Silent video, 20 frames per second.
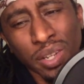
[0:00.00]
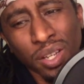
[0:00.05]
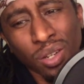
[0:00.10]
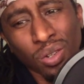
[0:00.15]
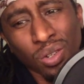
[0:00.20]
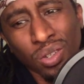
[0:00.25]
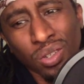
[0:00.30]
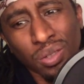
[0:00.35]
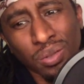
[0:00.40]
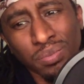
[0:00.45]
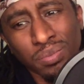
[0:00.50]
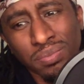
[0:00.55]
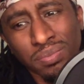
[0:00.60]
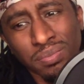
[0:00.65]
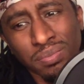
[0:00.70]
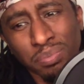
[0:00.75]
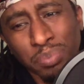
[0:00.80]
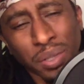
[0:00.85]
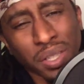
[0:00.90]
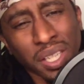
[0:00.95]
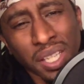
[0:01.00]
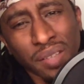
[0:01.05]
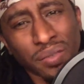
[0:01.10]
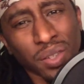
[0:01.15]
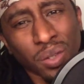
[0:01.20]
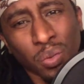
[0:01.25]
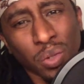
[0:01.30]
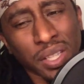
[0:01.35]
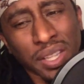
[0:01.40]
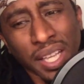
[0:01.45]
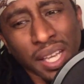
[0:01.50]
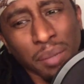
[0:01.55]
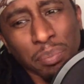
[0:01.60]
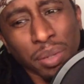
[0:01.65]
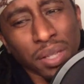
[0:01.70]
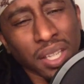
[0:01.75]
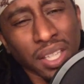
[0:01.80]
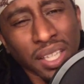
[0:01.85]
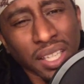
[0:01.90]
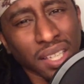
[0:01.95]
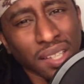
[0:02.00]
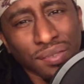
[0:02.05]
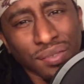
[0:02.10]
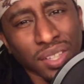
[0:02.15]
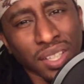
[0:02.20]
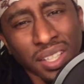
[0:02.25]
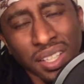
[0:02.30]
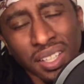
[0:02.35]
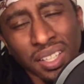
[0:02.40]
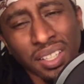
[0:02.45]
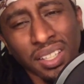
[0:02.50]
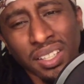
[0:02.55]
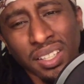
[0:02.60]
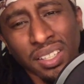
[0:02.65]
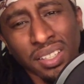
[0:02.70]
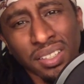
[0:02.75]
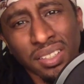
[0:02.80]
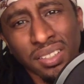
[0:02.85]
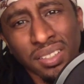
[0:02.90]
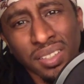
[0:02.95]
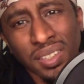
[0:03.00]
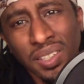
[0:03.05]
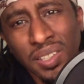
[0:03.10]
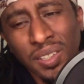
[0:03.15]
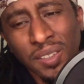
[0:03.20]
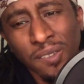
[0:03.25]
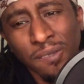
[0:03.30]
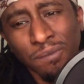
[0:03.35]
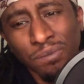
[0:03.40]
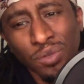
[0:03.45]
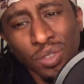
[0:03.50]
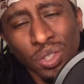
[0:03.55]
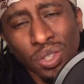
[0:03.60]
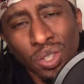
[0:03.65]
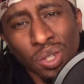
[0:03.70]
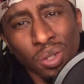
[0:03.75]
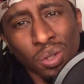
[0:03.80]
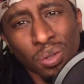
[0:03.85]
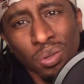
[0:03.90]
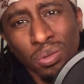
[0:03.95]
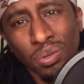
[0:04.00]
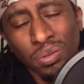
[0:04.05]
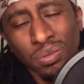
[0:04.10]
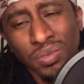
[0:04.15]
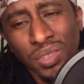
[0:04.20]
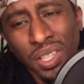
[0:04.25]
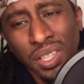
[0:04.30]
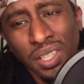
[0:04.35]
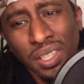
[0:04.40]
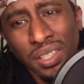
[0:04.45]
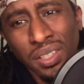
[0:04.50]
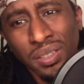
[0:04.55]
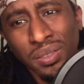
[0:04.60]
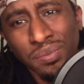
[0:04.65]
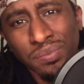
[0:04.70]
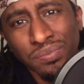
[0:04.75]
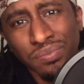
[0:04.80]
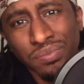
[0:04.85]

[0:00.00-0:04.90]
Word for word: they gonna believe in what they believe in and, you know, um,